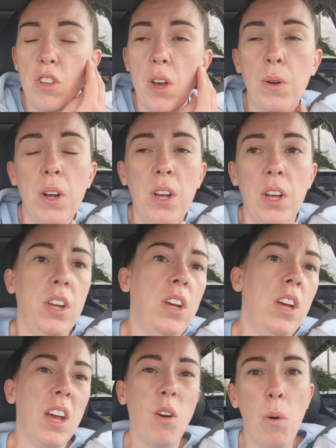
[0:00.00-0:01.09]
So
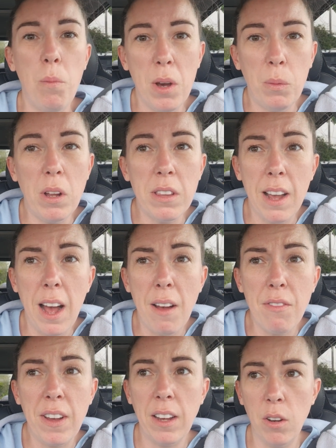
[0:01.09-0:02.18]
it could be a one-time
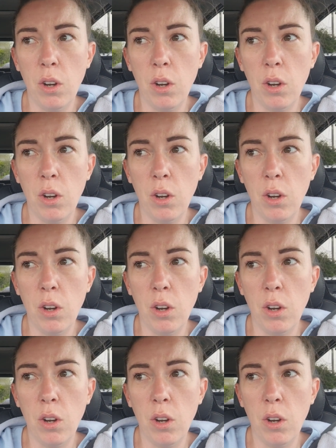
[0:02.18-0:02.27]
thing,